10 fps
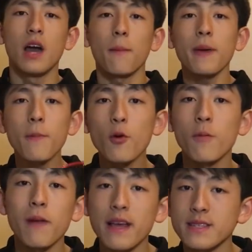And people
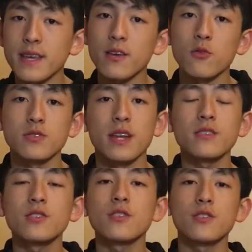who play singles
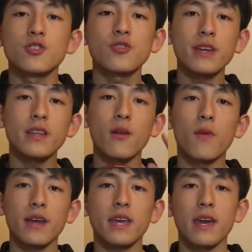tend to string their
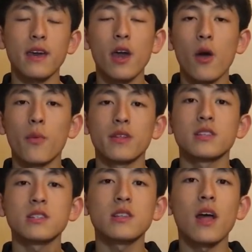racket with a
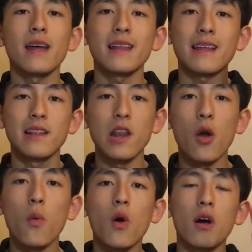slightly
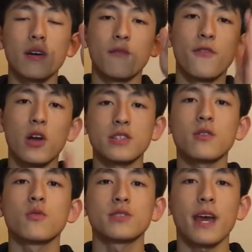lower
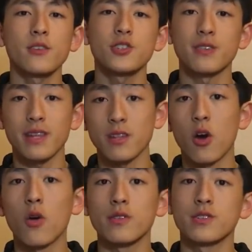vertical tension than the
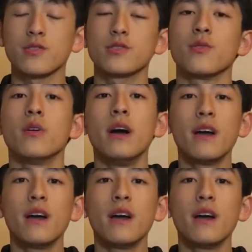horizontal.